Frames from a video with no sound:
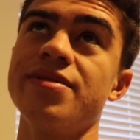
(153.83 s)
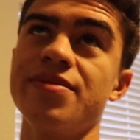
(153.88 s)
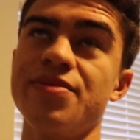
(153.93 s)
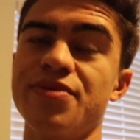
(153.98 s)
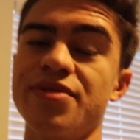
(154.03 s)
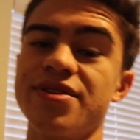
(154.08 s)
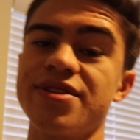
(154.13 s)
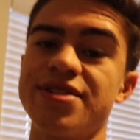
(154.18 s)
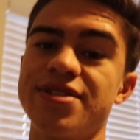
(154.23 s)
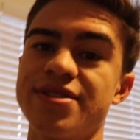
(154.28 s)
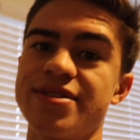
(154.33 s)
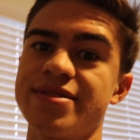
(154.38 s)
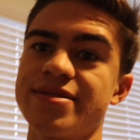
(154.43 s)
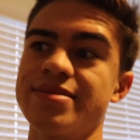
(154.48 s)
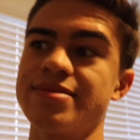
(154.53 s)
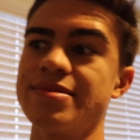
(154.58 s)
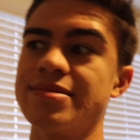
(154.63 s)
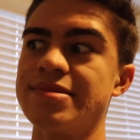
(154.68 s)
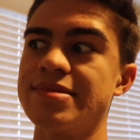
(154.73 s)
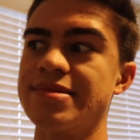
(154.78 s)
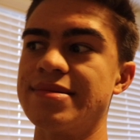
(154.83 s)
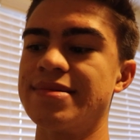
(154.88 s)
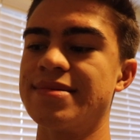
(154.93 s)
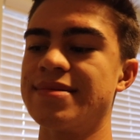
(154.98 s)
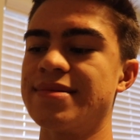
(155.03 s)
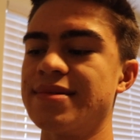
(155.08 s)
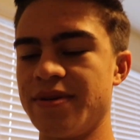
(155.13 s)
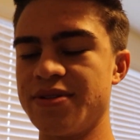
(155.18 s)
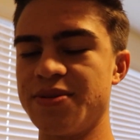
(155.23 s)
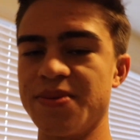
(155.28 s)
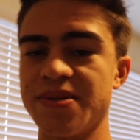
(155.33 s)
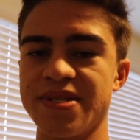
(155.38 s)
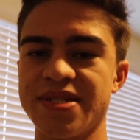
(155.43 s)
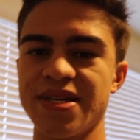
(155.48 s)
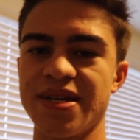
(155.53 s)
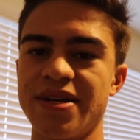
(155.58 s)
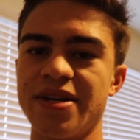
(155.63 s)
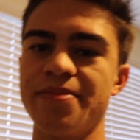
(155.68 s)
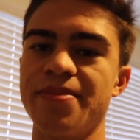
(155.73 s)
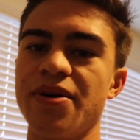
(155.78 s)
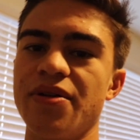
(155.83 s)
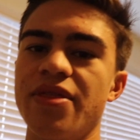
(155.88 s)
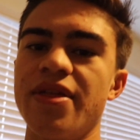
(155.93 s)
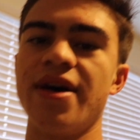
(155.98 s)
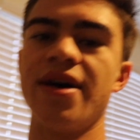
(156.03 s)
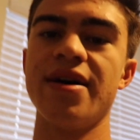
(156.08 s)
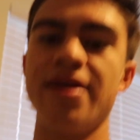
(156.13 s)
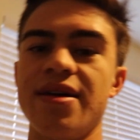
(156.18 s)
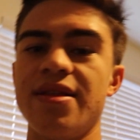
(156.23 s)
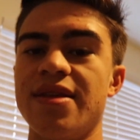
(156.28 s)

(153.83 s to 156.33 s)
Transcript: which, uh, not too excited about that.